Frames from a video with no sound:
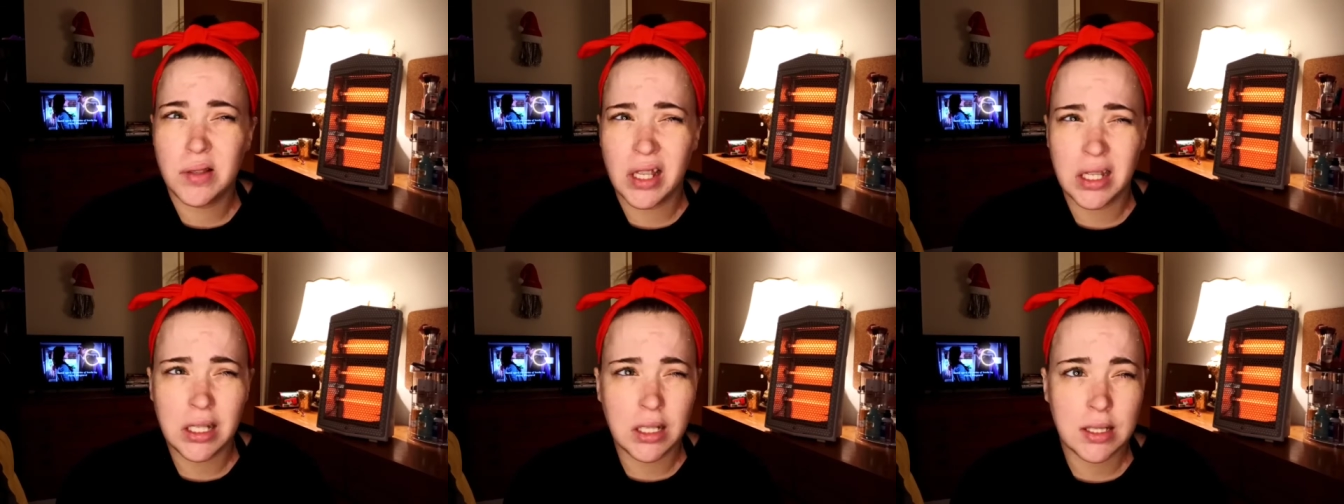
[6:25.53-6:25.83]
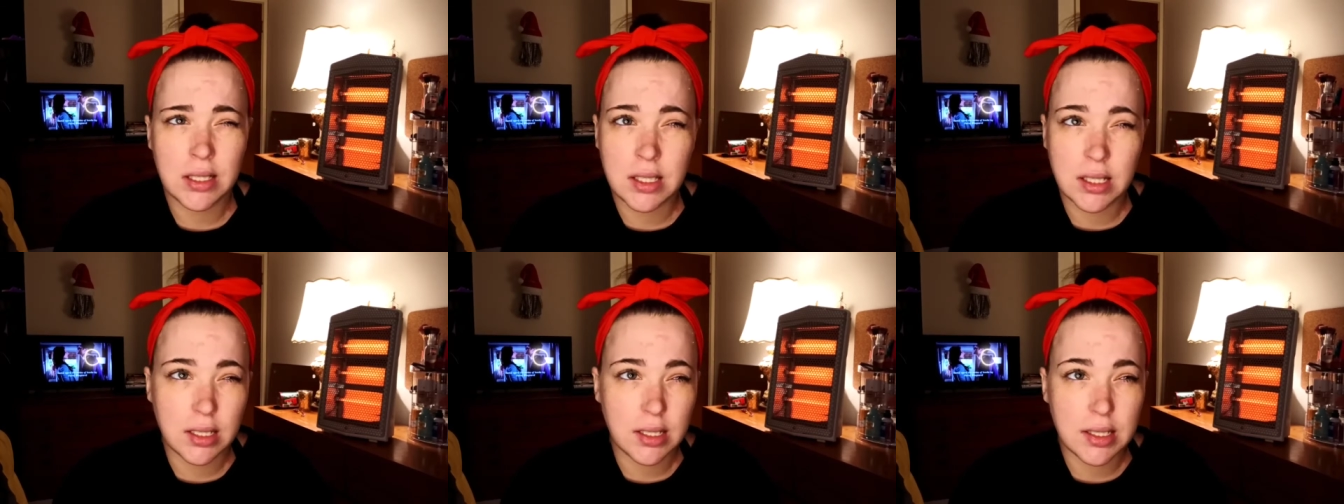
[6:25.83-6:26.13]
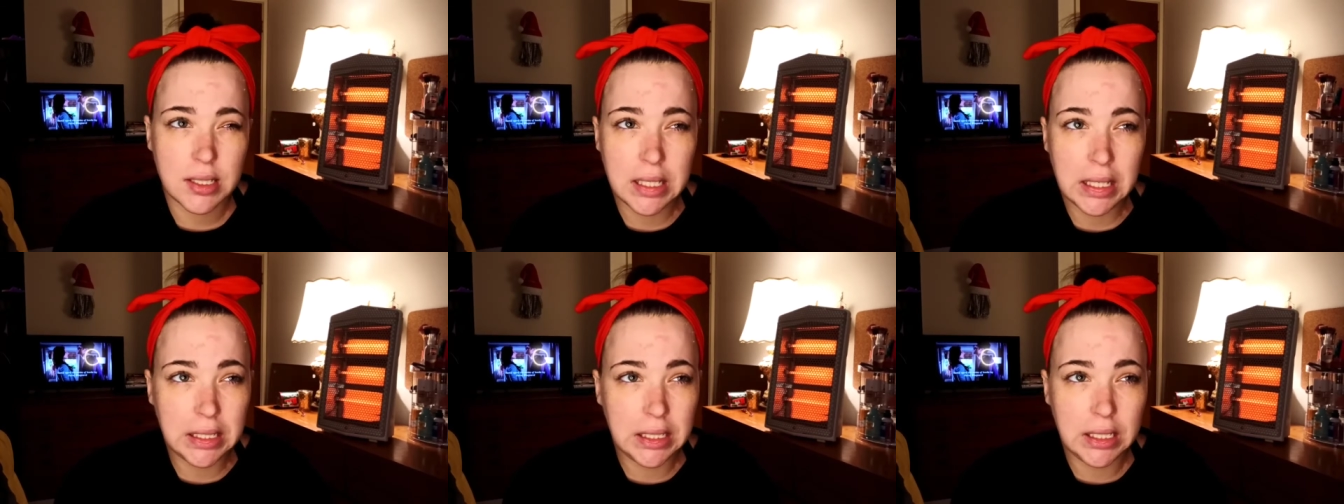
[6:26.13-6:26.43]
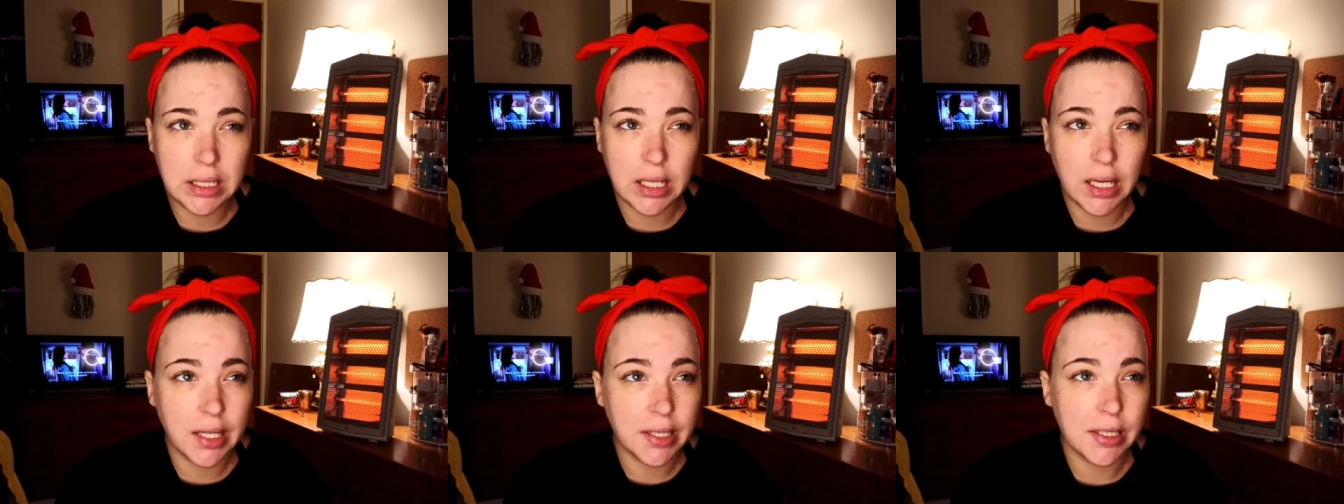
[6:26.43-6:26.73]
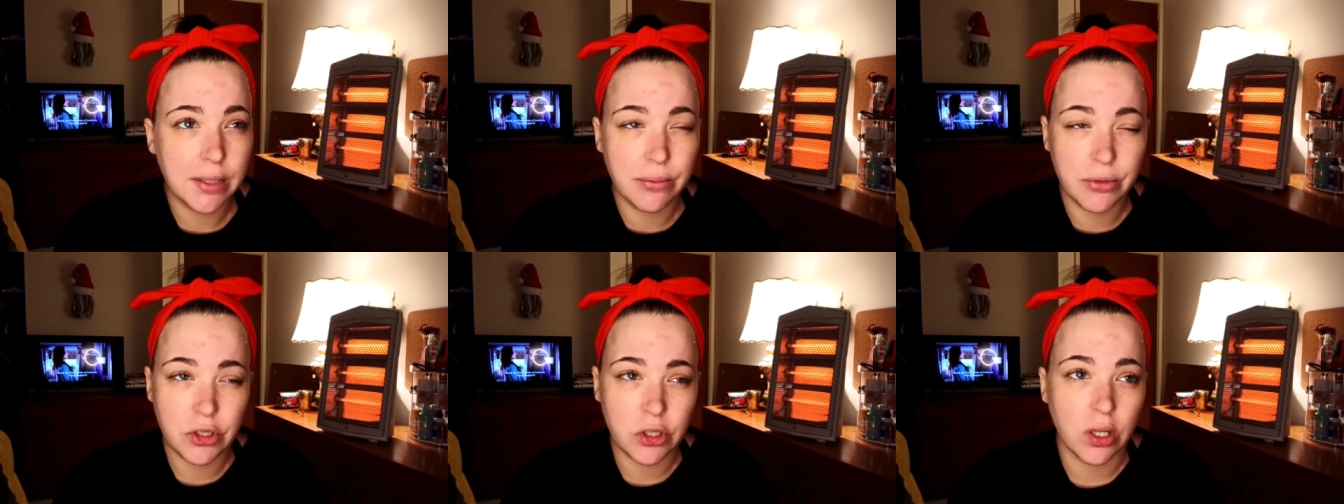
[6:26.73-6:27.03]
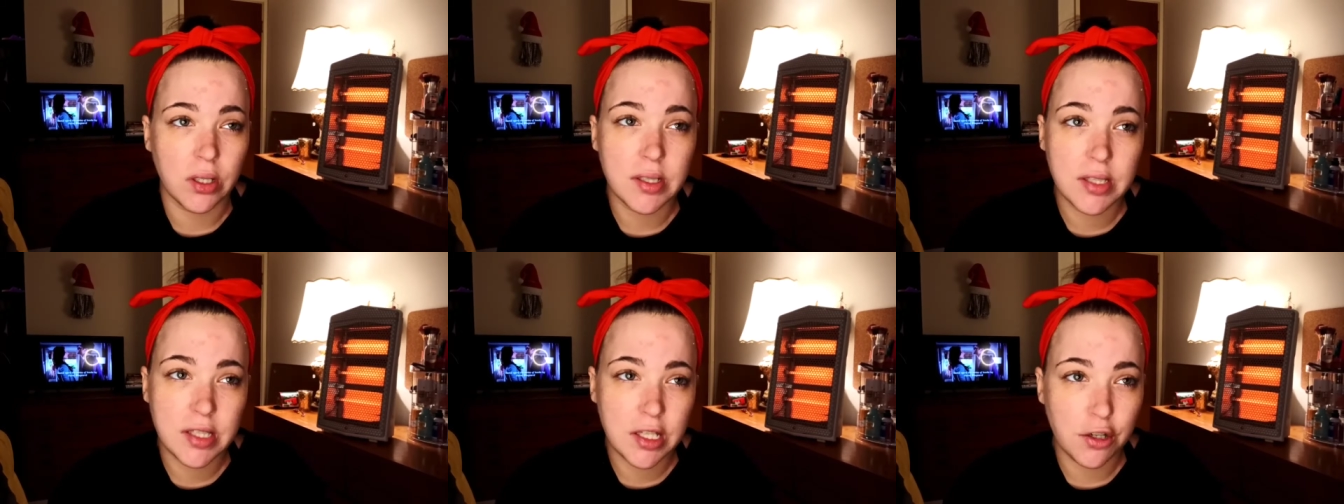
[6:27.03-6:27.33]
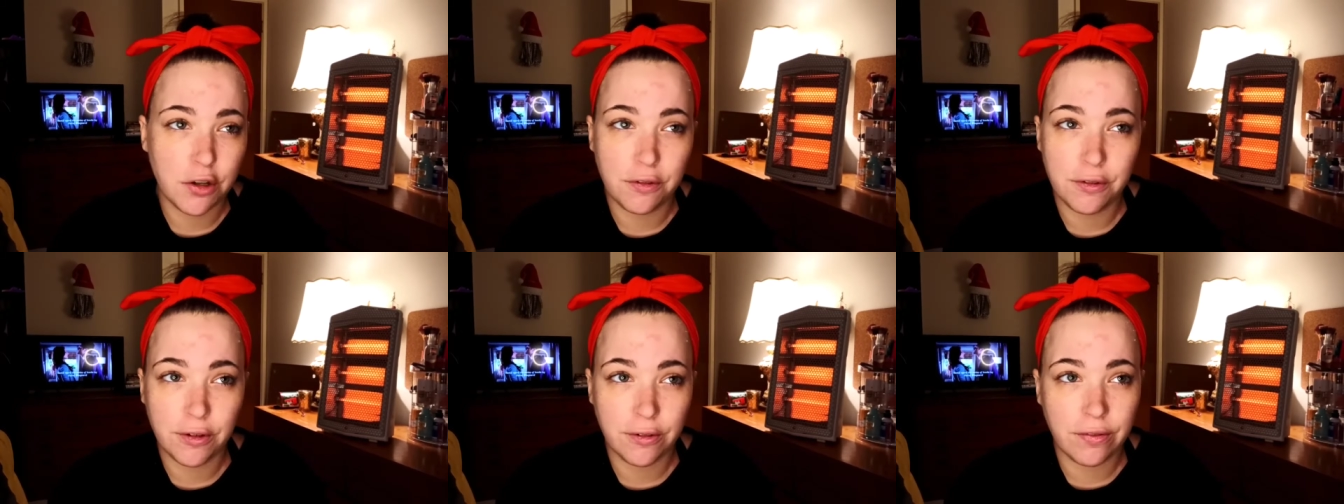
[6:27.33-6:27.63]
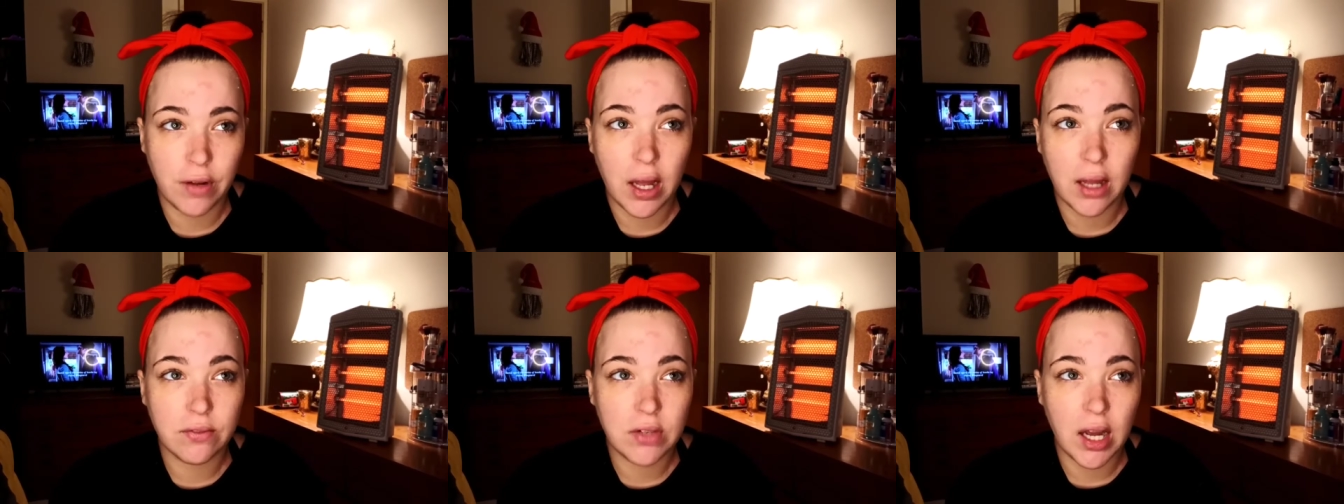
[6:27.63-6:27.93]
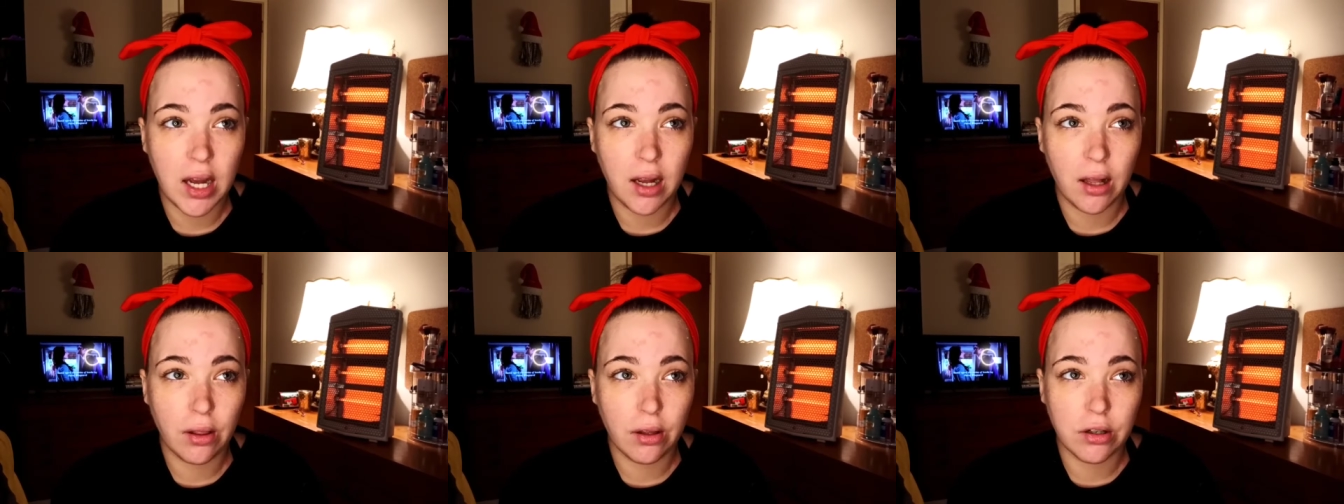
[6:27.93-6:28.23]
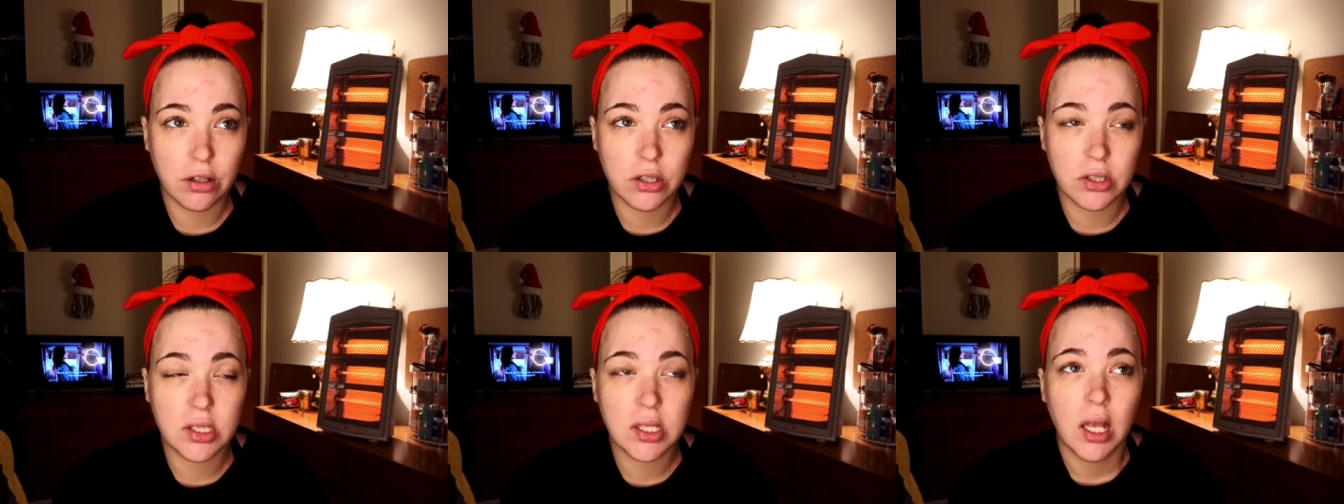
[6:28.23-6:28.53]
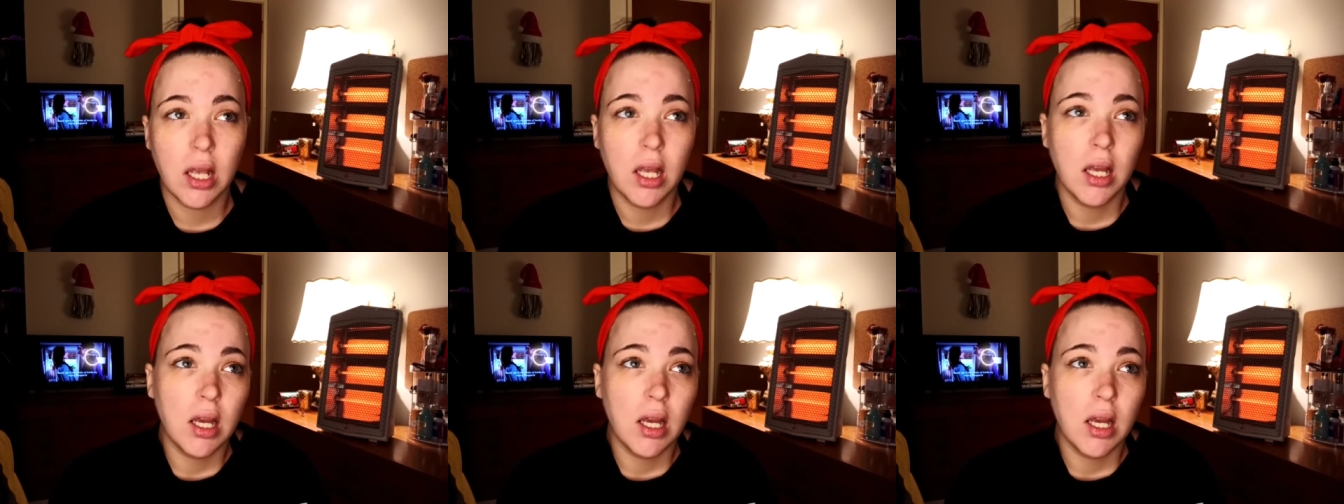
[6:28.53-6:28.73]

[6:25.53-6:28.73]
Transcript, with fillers: like $6.99 and it was on sale for $5.